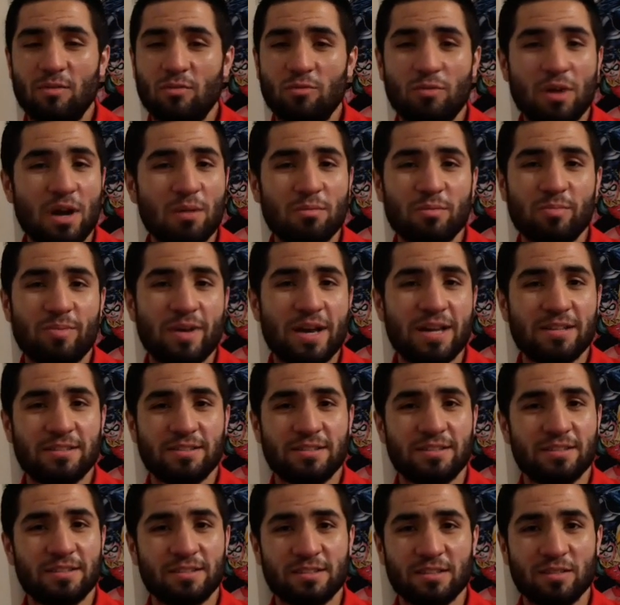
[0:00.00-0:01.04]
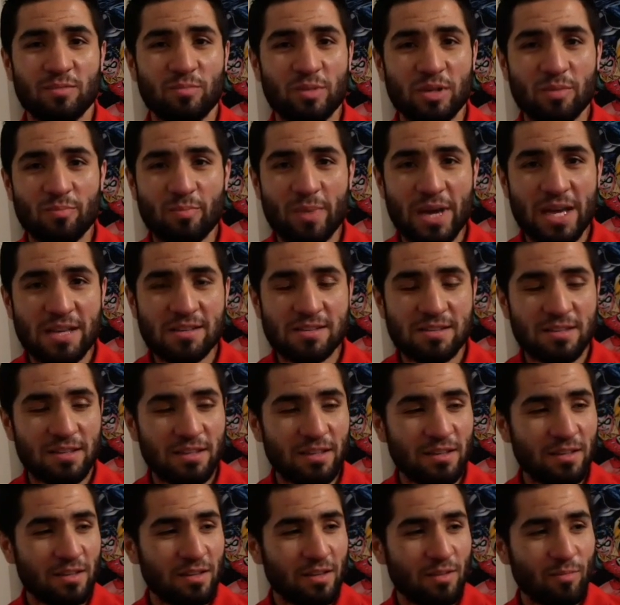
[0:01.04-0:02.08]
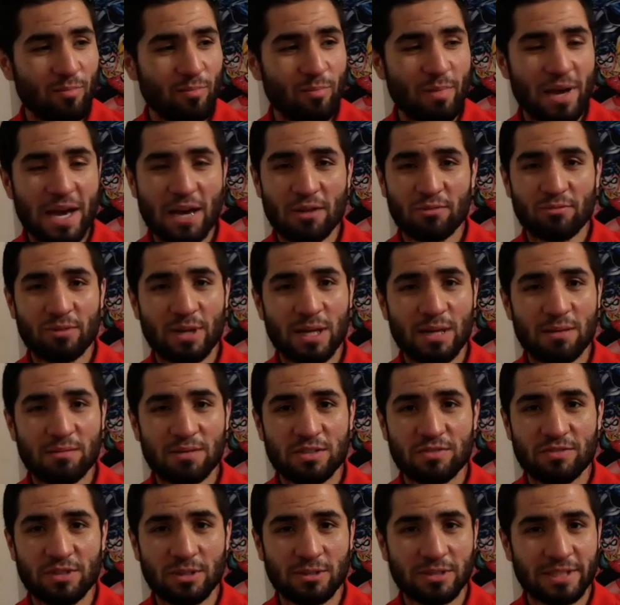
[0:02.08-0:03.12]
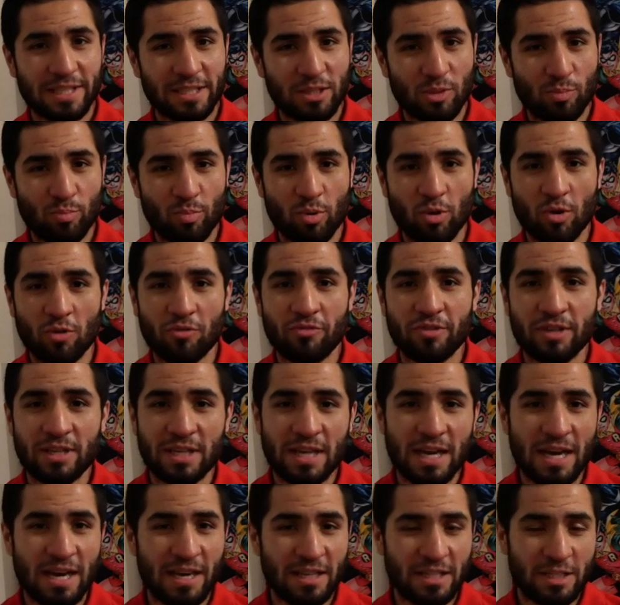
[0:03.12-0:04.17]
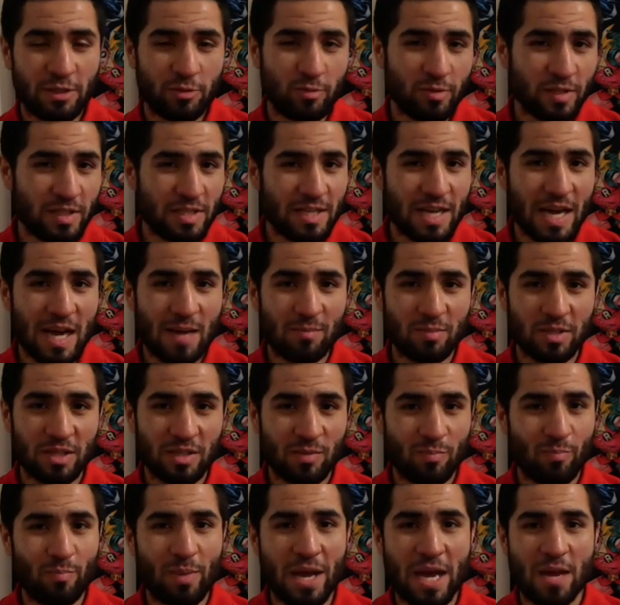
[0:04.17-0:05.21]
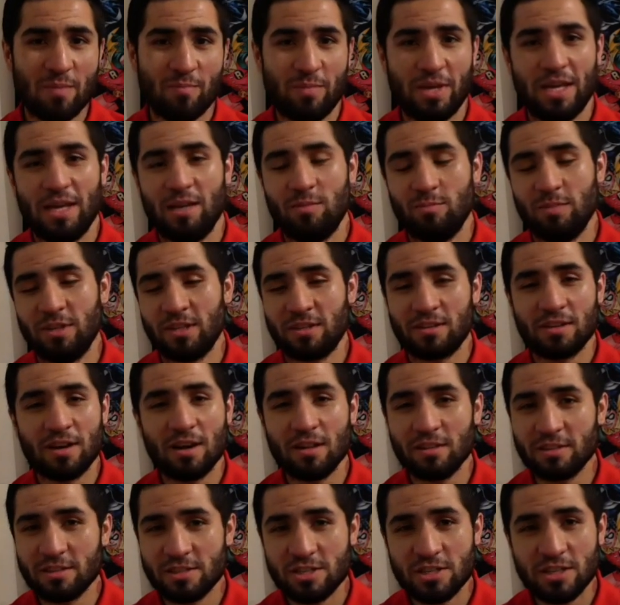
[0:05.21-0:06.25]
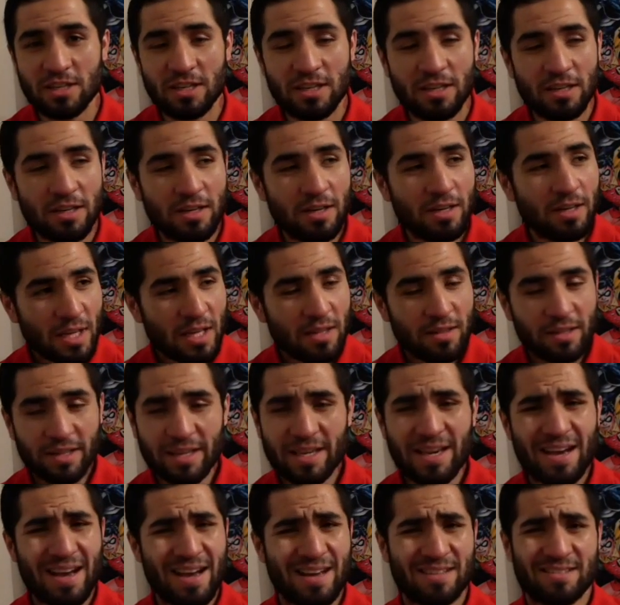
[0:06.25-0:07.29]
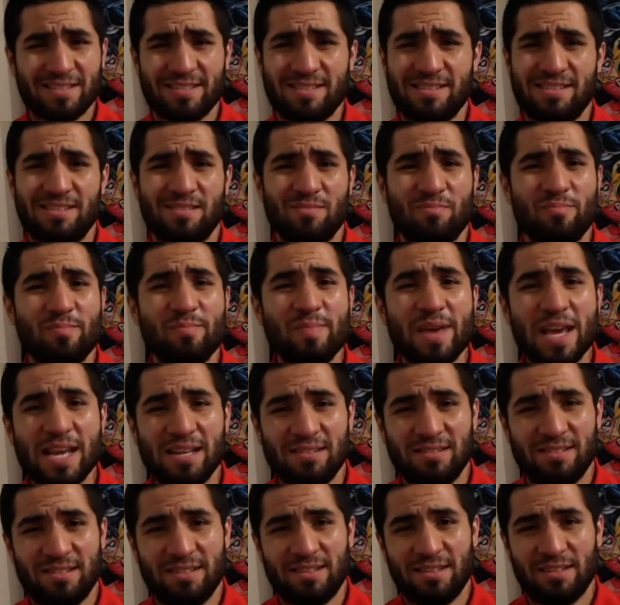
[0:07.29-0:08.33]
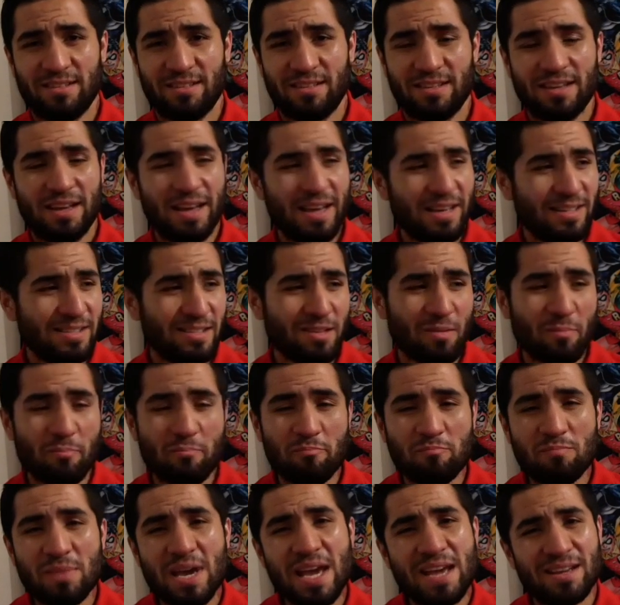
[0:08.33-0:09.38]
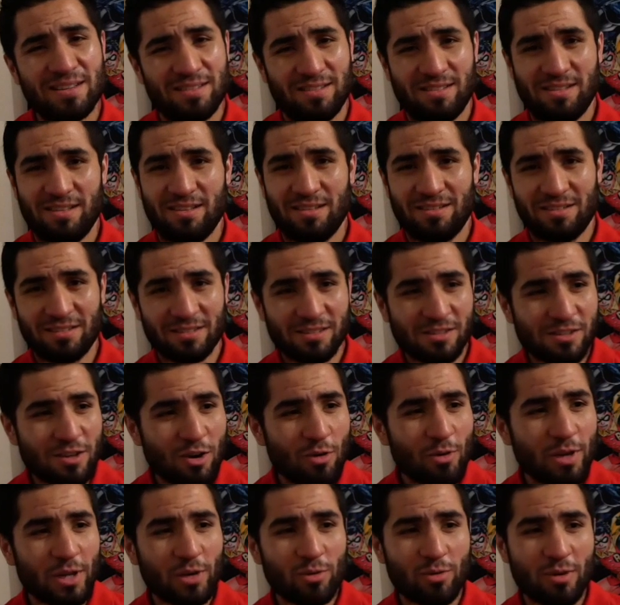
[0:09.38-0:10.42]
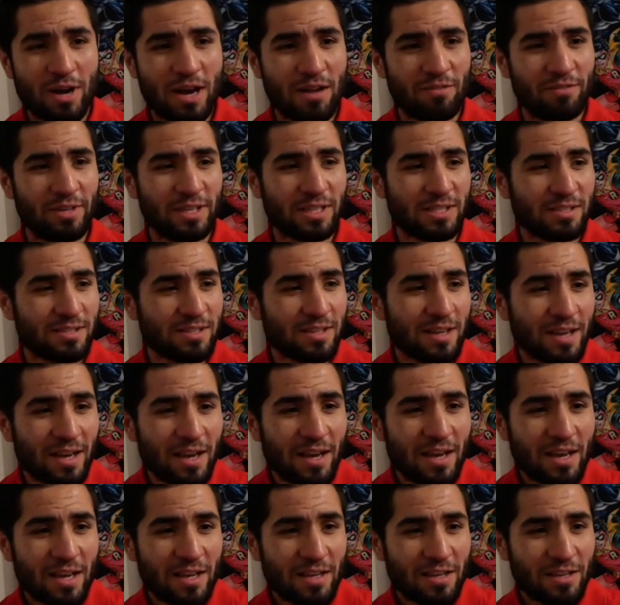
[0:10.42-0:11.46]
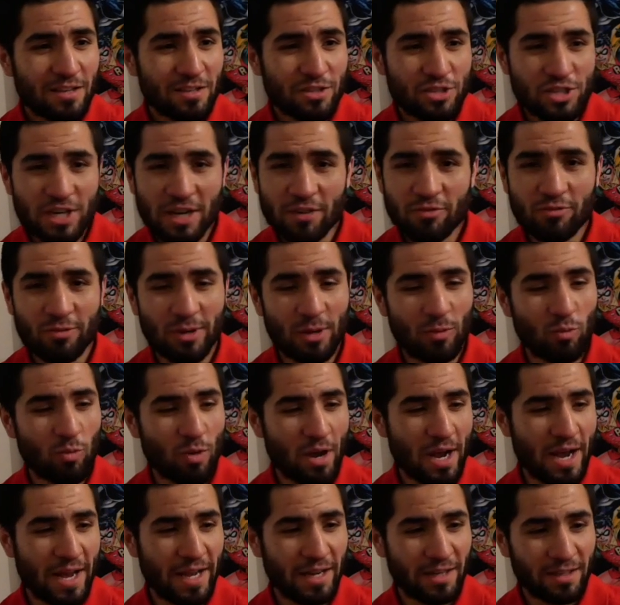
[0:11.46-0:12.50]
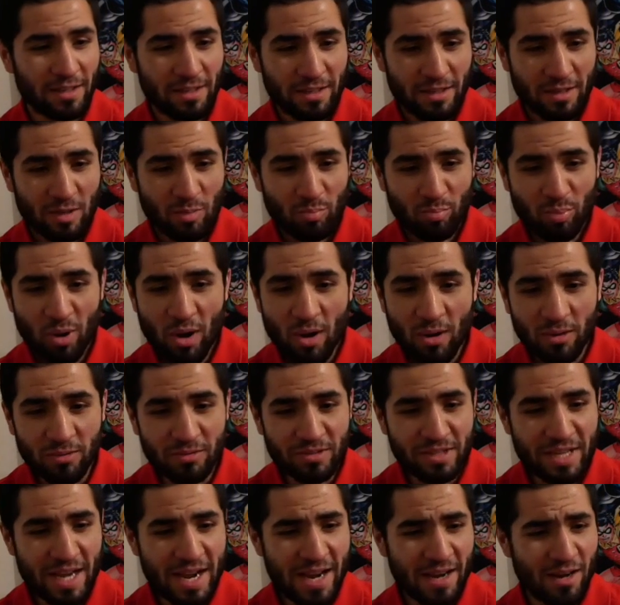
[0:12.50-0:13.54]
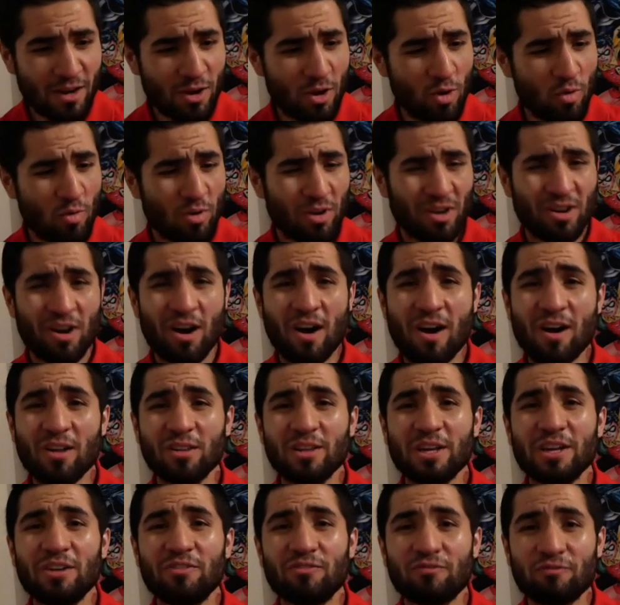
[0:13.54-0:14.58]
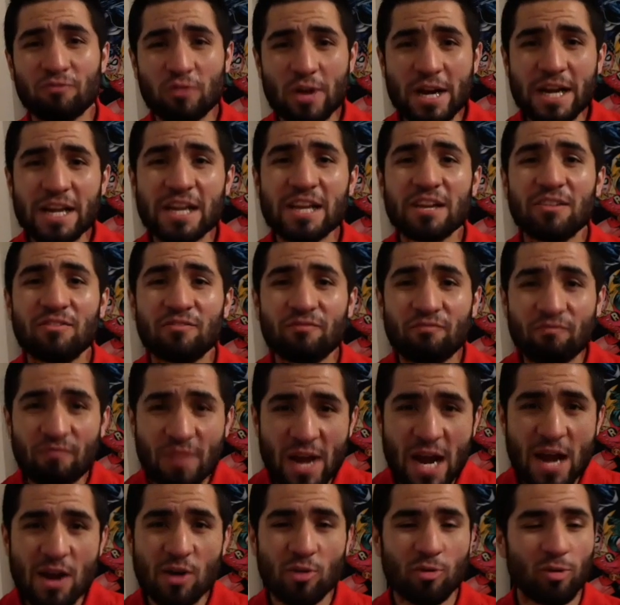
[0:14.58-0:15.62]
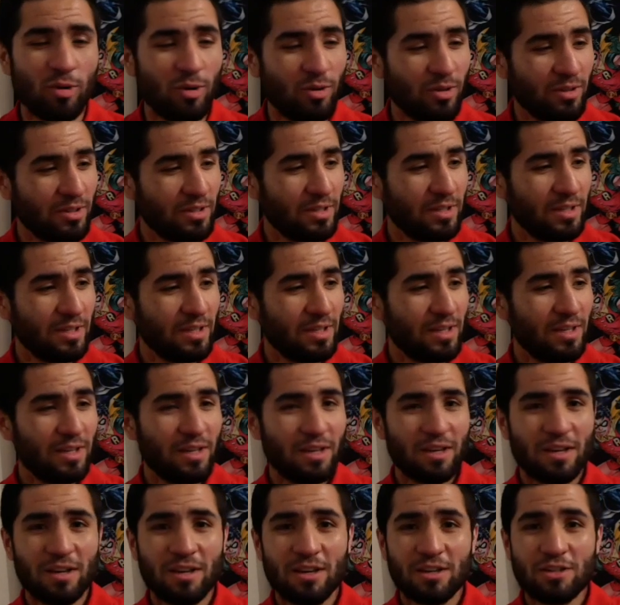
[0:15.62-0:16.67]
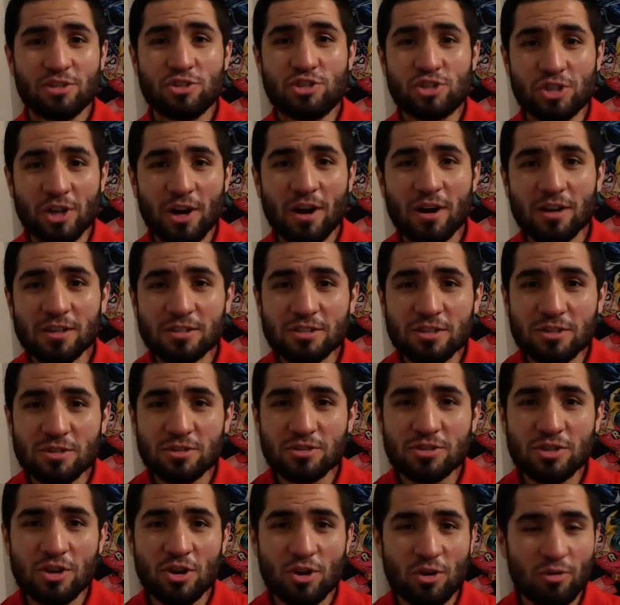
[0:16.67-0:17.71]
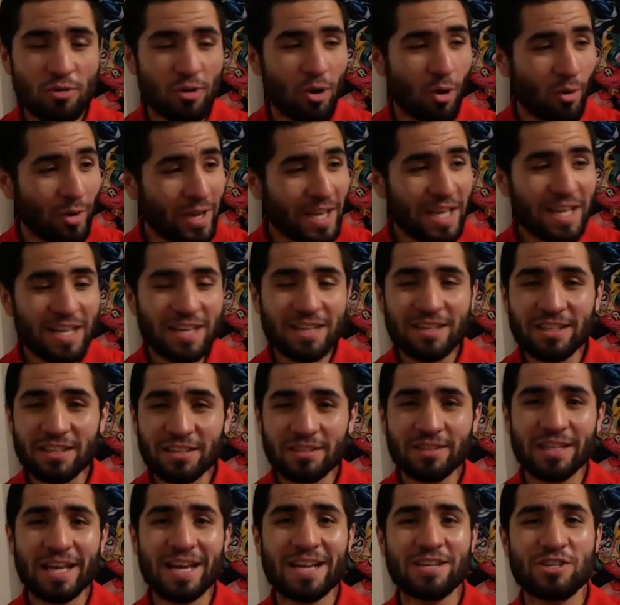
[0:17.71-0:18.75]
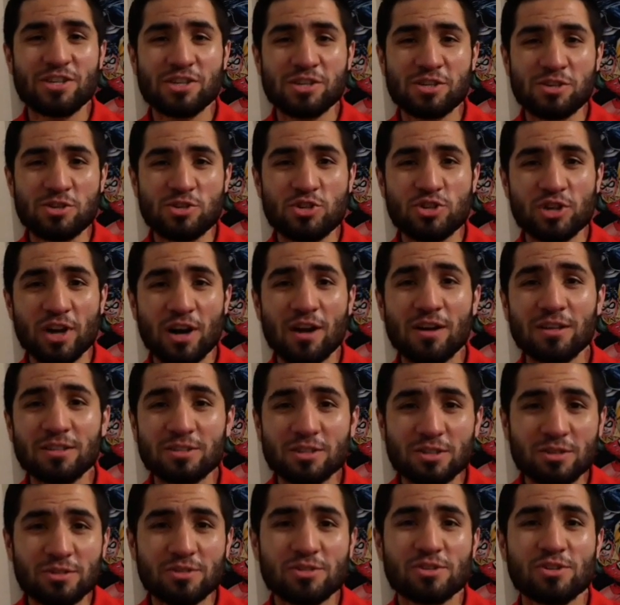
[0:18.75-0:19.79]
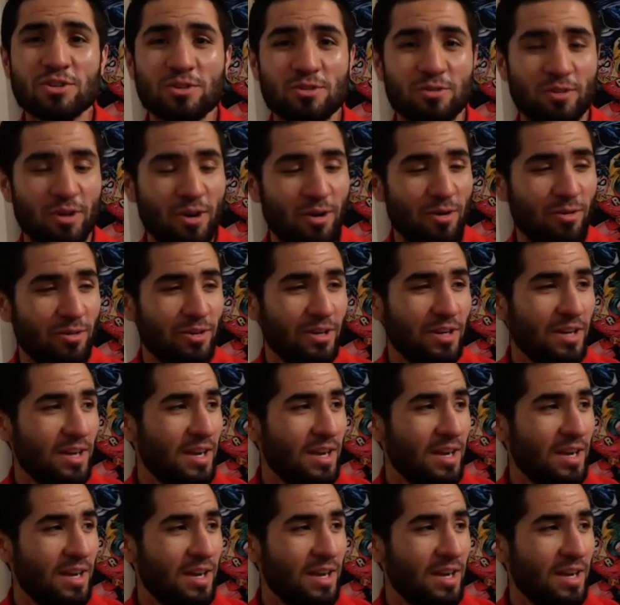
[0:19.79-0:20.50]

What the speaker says: Robert Pattinson is going to be amazing. Matt Reeves feels like the perfect guy to adapt the Batman mythology. The cast is amazing. It's amazing. Zoe Kravitz, Jeffrey Wright, Paul Dano, Colin frickin' Farrell, John Turturro, indie legend John Turturro.